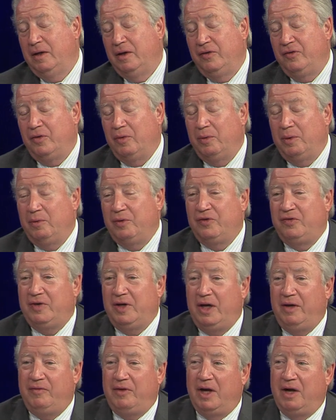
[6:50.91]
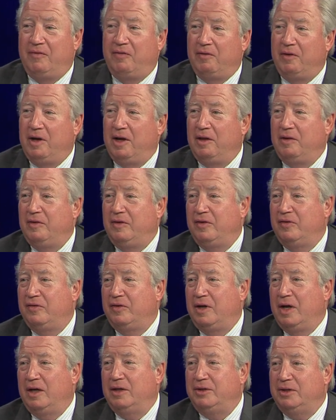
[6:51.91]
So we will save that for another
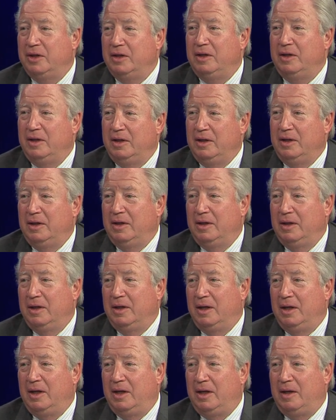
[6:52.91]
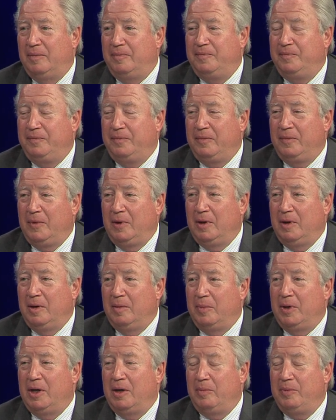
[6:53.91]
discussion. Um,
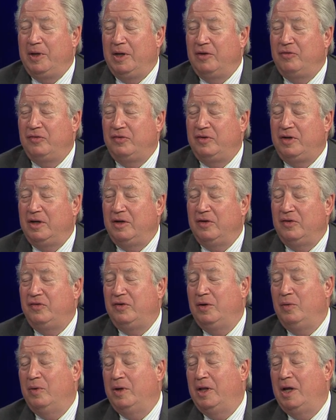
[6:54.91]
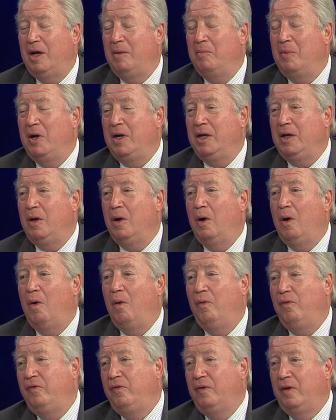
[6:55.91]
but it'll be interesting to see where that money
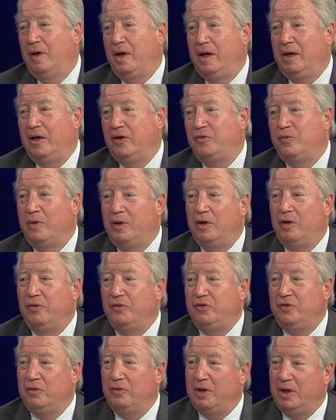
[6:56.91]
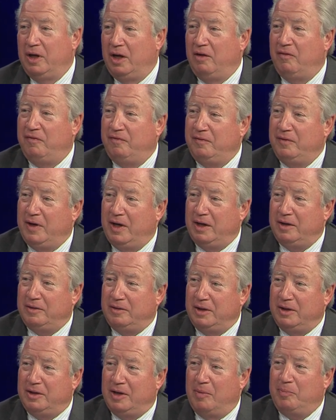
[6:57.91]
goes. I guess we'll know soon enough at
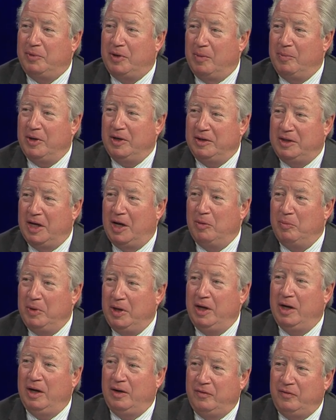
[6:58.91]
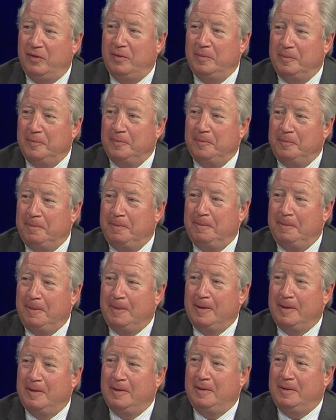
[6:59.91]
the upcoming town meetings. Oh, yeah.
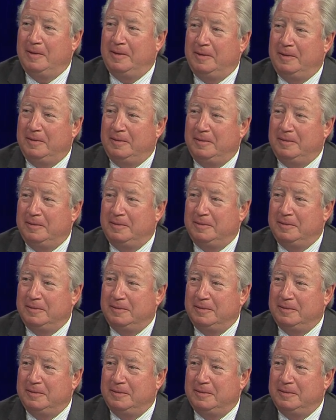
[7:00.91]
No, the budget's all ready to